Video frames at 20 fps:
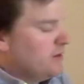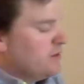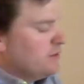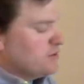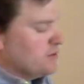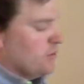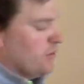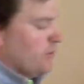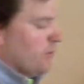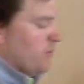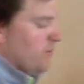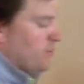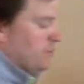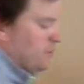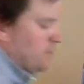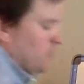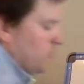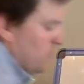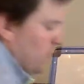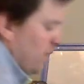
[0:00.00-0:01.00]
So we want to
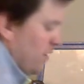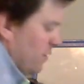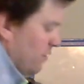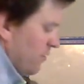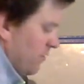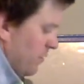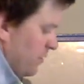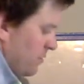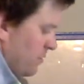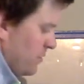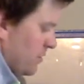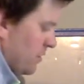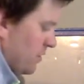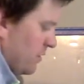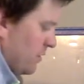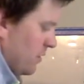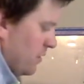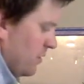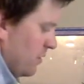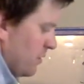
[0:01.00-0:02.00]
square root
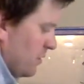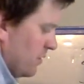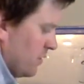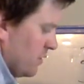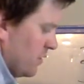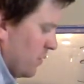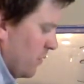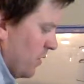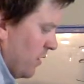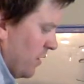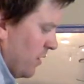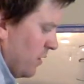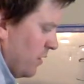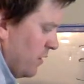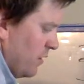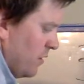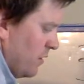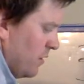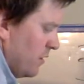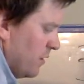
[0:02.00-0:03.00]
the
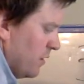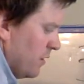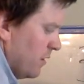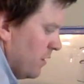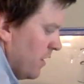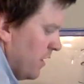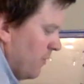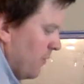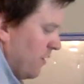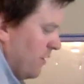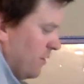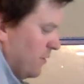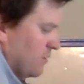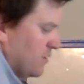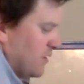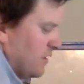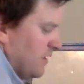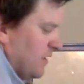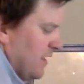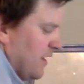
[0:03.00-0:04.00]
squared. That way
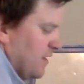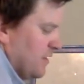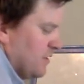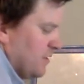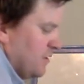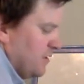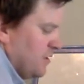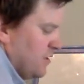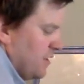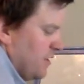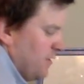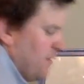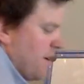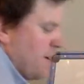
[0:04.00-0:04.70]
those can cancel each other